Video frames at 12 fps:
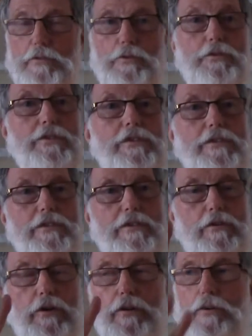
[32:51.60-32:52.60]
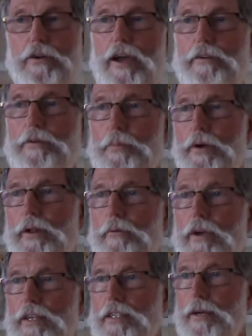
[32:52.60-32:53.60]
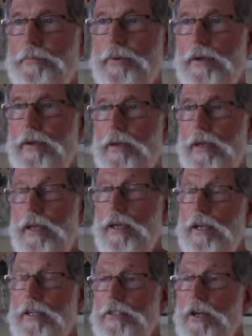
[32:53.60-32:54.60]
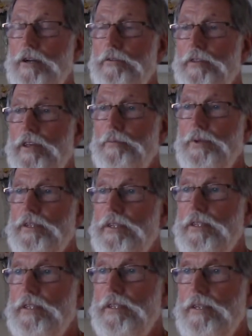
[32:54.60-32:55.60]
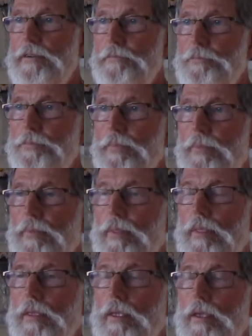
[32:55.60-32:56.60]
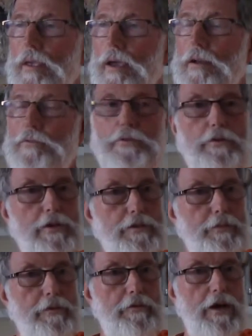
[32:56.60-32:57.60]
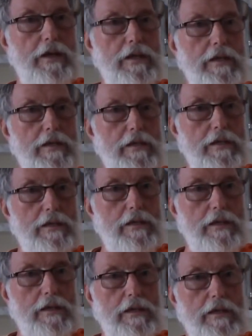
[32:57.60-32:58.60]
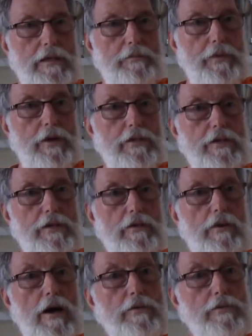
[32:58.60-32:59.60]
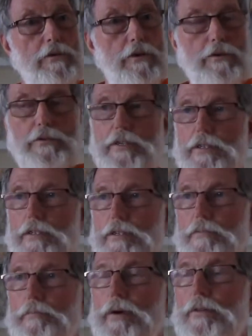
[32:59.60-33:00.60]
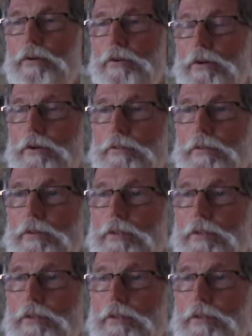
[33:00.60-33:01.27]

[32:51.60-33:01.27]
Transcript: roosters crow, everybody wakes up and gets on with their business. And food is provided because the ground grows it. Mother Earth